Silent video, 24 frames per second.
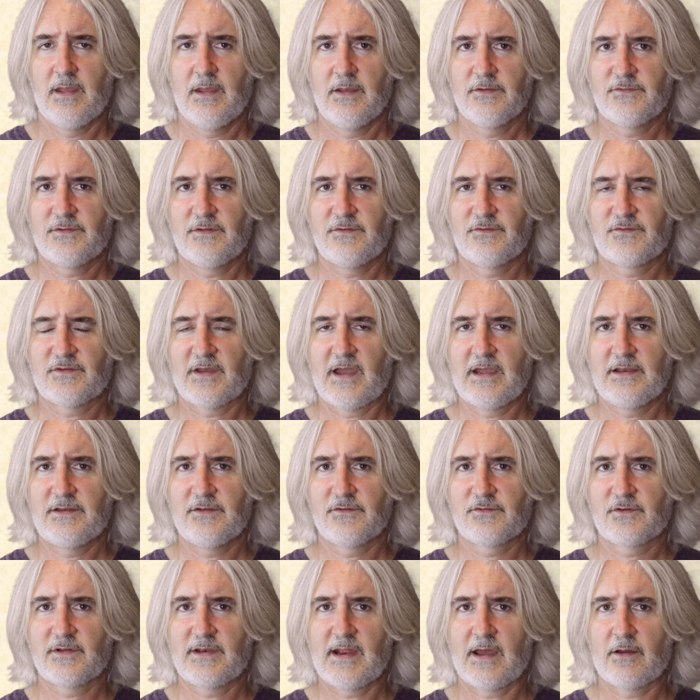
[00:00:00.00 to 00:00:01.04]
Since
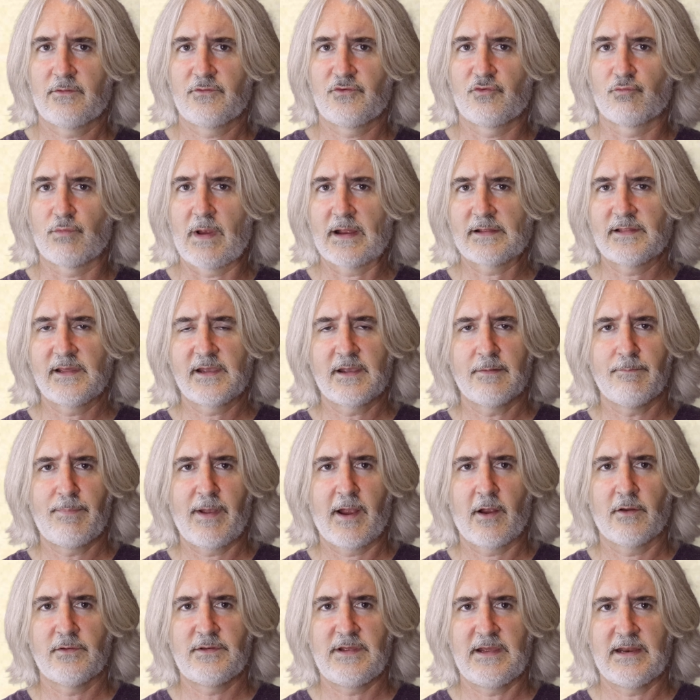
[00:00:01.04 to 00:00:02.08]
scientists can now directly
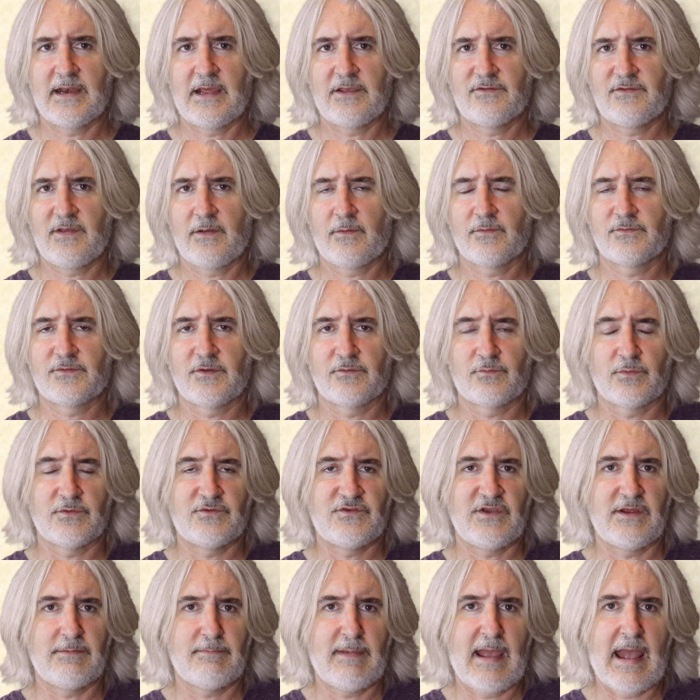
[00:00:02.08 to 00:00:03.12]
compare DNA sequences with
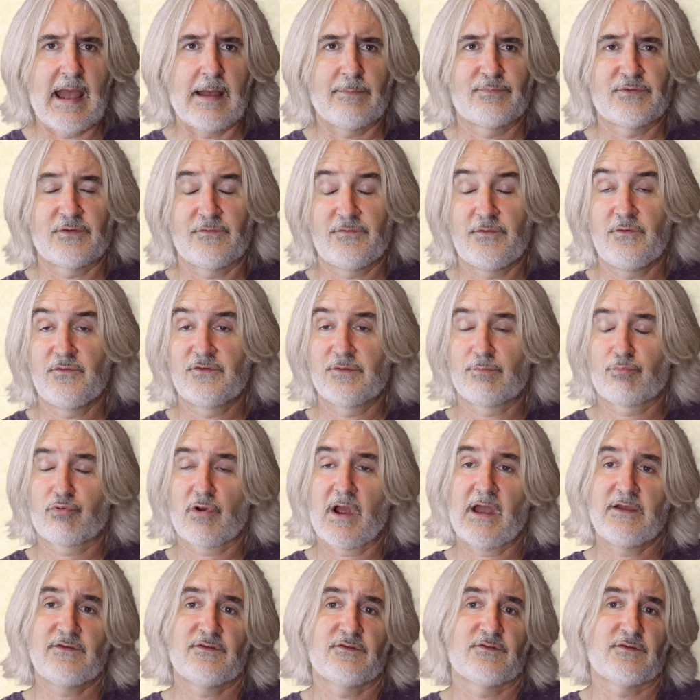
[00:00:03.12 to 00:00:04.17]
gene maps, a few
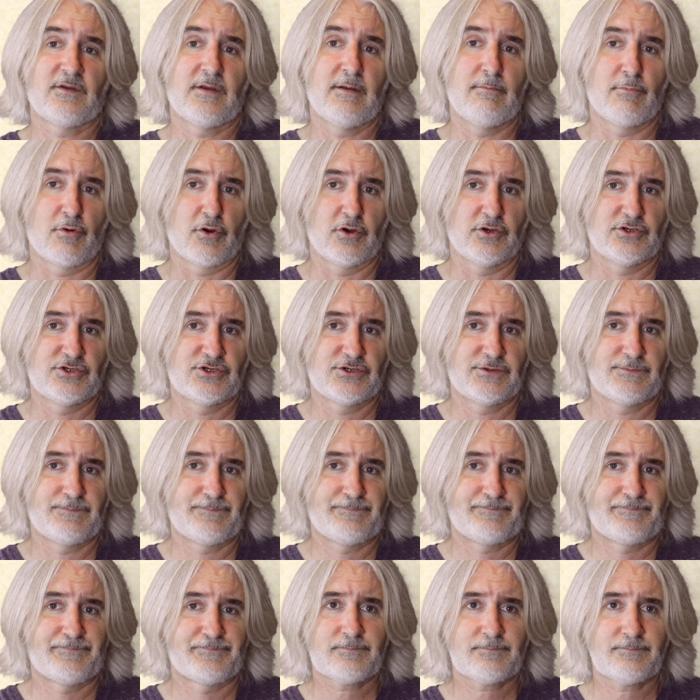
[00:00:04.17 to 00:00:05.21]
surprises emerged.
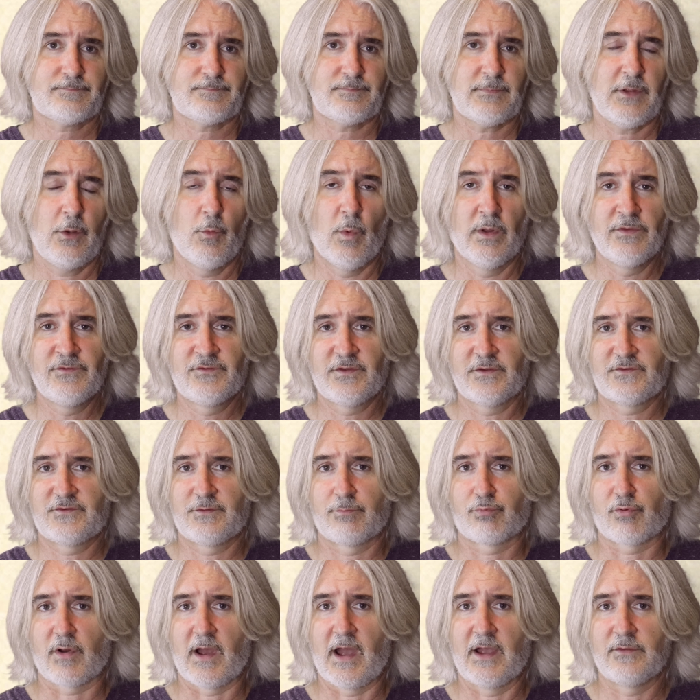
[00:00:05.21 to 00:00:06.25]
One such
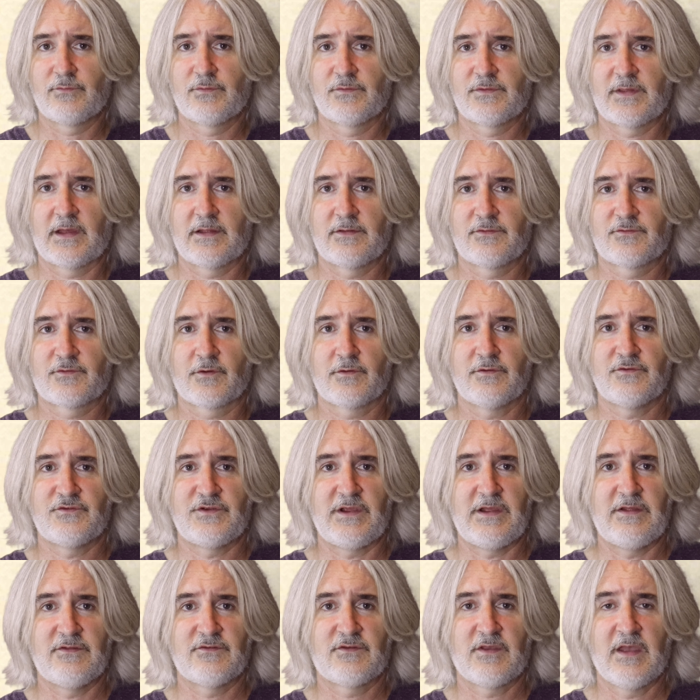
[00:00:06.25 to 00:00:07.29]
surprise was that certain
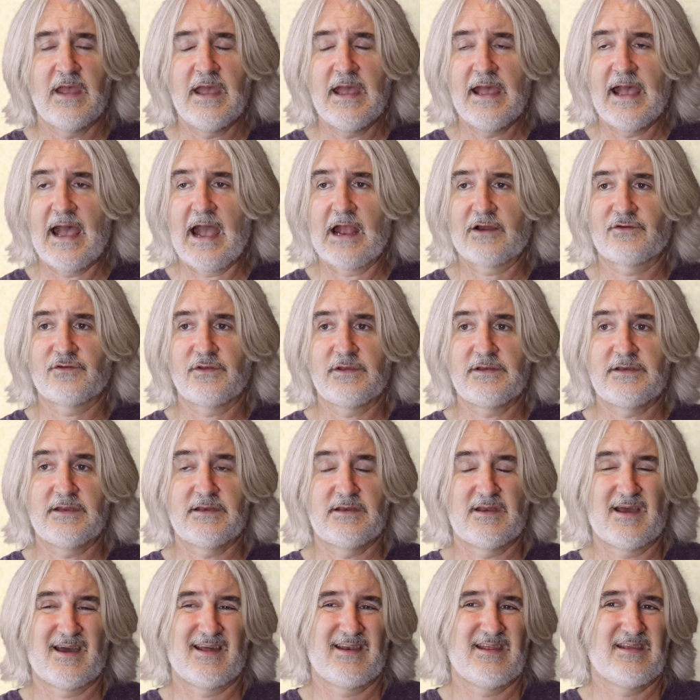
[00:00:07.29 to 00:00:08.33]
genes actually did
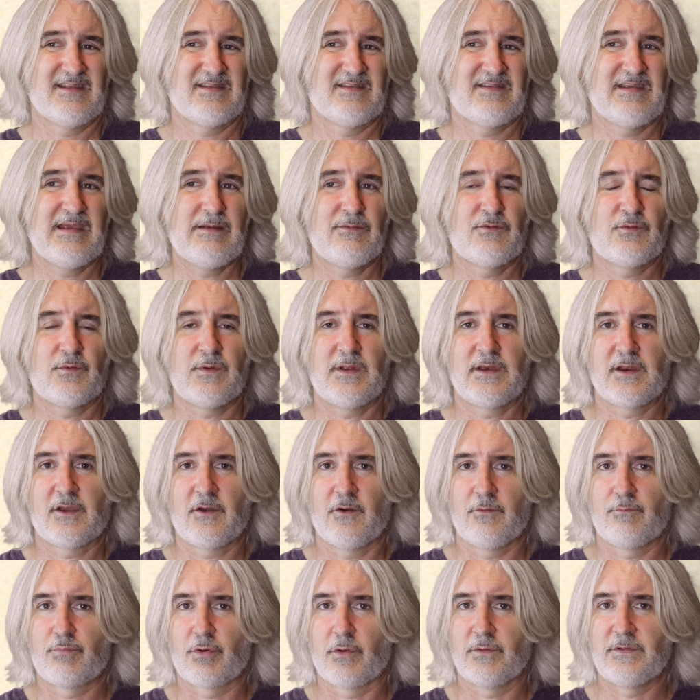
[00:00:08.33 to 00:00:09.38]
not seem to
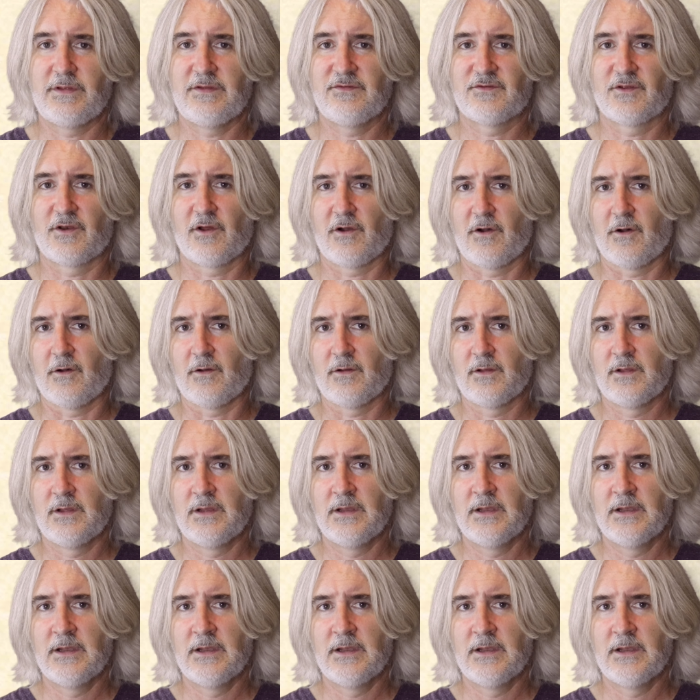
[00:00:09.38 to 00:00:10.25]
encode proteins at all.